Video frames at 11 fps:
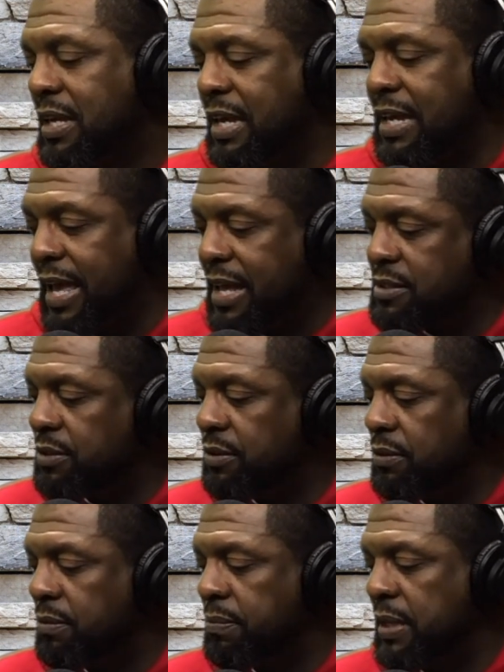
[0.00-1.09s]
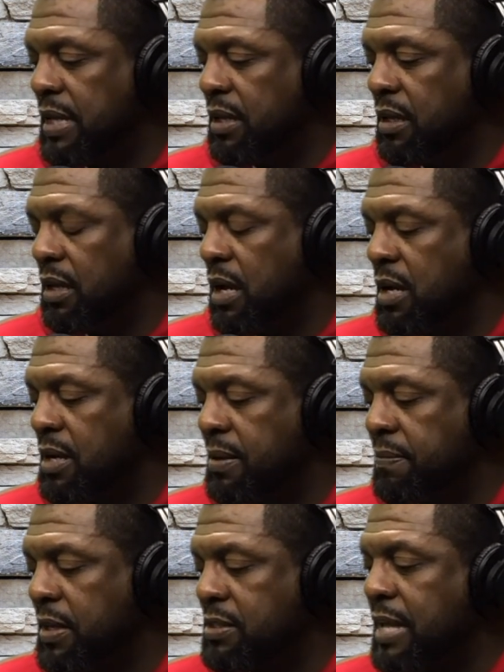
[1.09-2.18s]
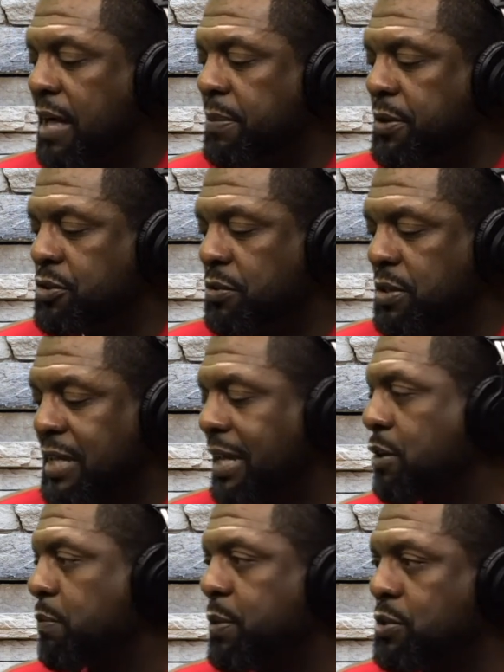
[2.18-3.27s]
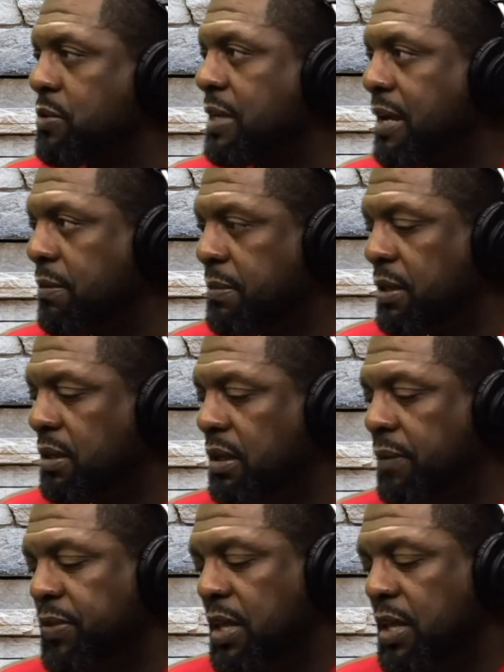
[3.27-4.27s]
It has to be established through this like interpersonal accountability